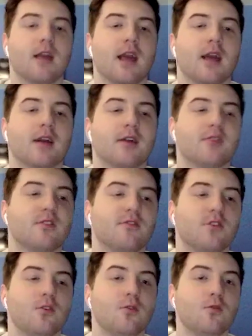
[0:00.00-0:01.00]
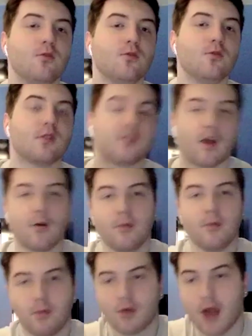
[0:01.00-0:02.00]
Because I
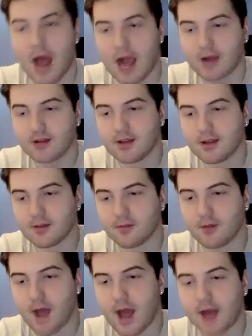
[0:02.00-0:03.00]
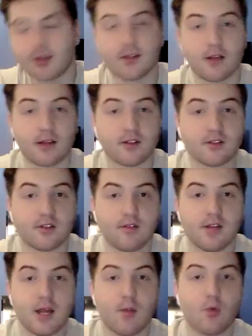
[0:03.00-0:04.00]
remember my acting class at
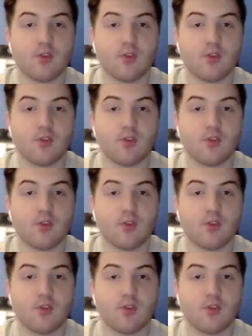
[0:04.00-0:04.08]
7 a.m.